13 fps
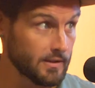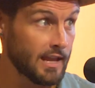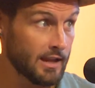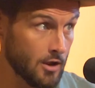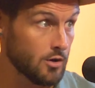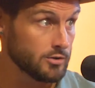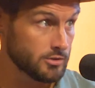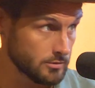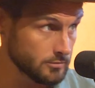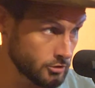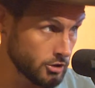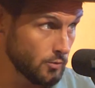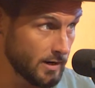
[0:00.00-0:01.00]
and goes,
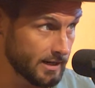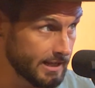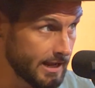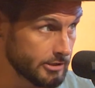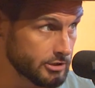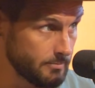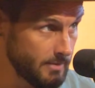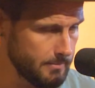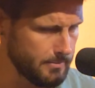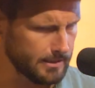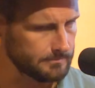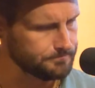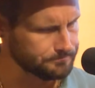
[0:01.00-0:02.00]
do you want to catch the
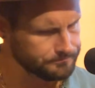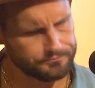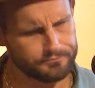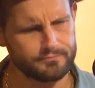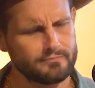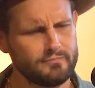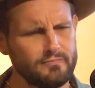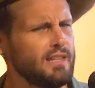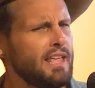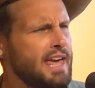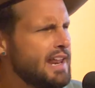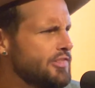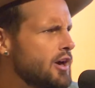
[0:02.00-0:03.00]
baby?
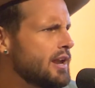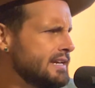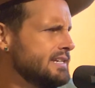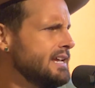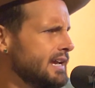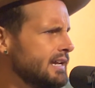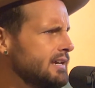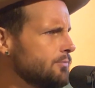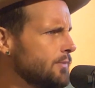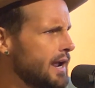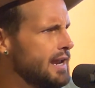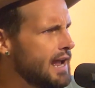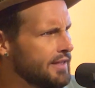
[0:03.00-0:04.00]
And I thought I did,
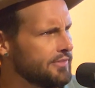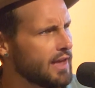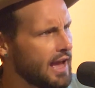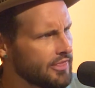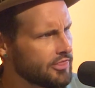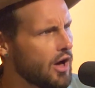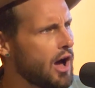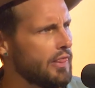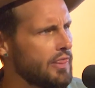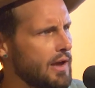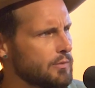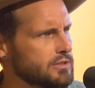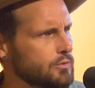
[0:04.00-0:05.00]
right? I thought
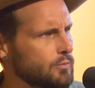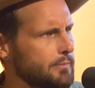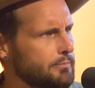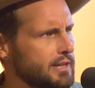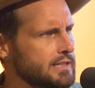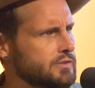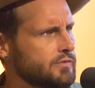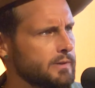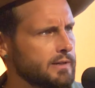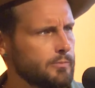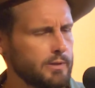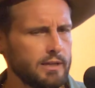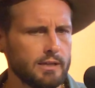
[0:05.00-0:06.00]
that was the right place for me to
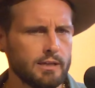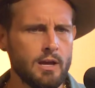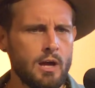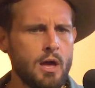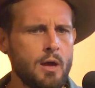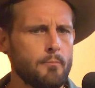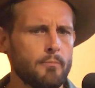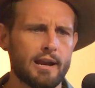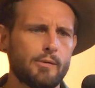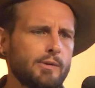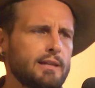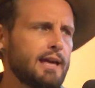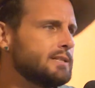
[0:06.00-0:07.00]
be. But I
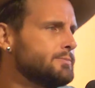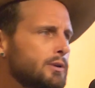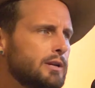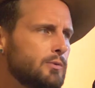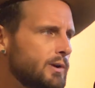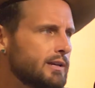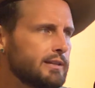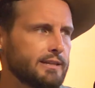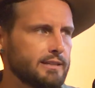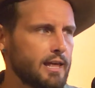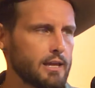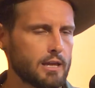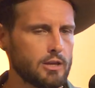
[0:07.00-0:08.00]
realized pretty quickly,
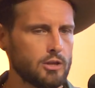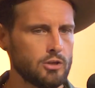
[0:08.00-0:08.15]
like,